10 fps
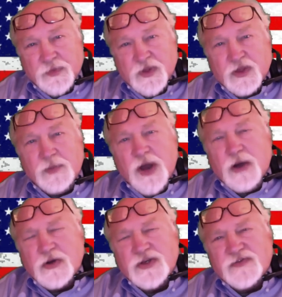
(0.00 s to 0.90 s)
Now, the
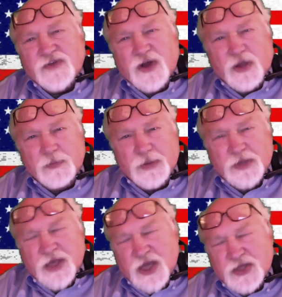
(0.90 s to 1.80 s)
powers of all
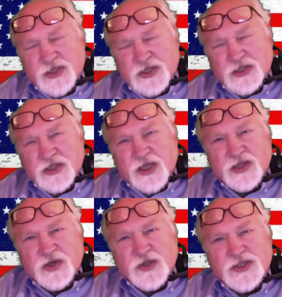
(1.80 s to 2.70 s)
public agencies like
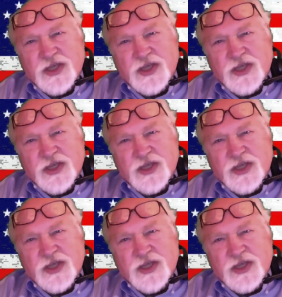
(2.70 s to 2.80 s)
the U.S.